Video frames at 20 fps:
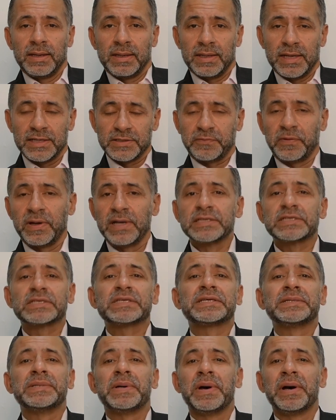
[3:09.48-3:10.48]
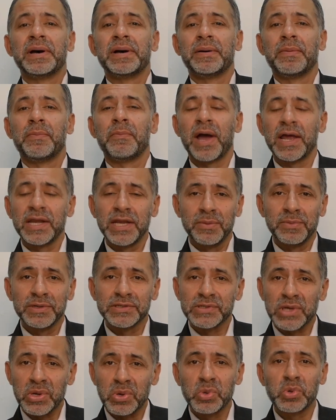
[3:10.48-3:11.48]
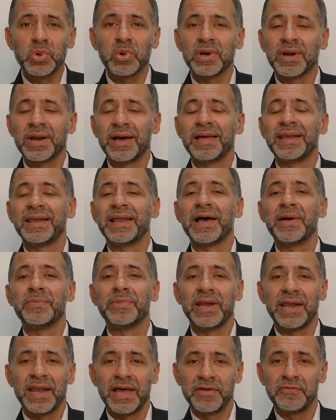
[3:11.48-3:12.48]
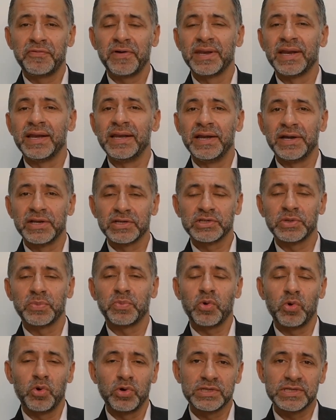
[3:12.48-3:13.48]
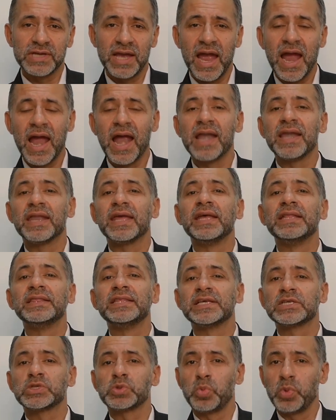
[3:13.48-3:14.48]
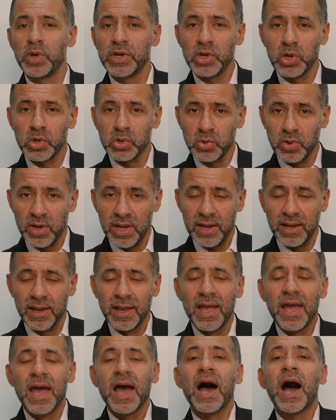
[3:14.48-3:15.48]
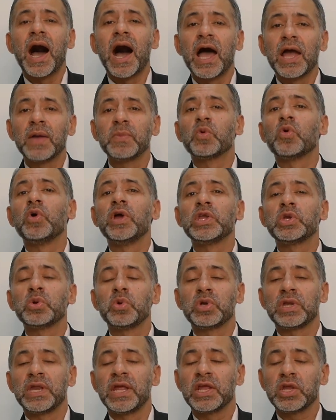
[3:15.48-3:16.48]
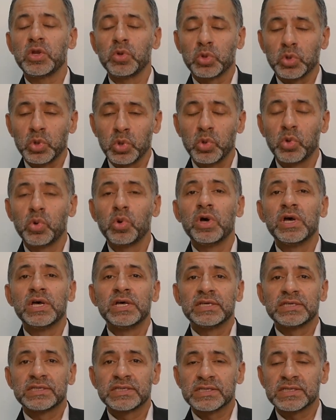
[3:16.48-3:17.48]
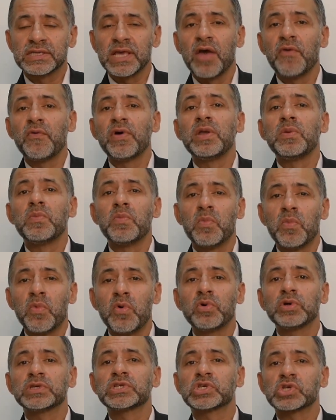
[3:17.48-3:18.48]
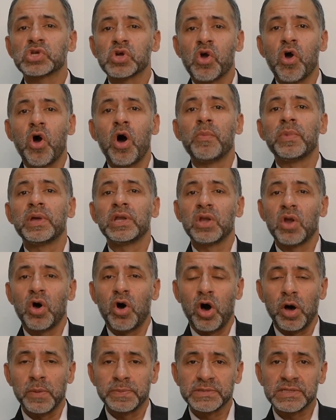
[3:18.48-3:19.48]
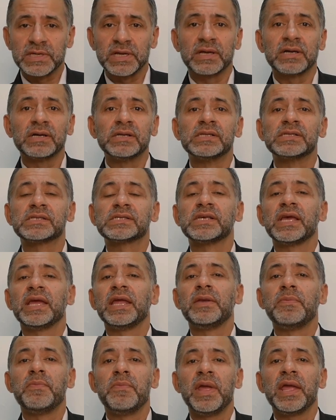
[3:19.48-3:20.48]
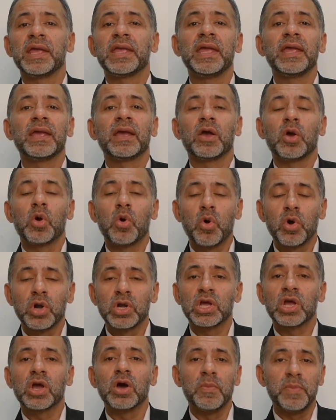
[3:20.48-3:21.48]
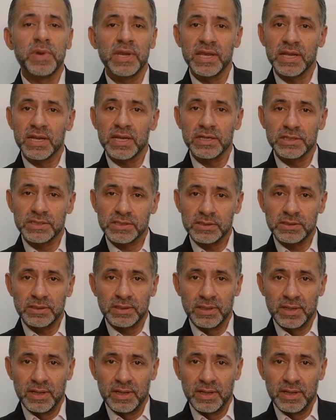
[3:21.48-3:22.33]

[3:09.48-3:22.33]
Yes, friends, my name is Arun Thukral. I'm a life and a leadership coach, and in this video today, I'm going to take you through 7 most common obstacles in making good communication.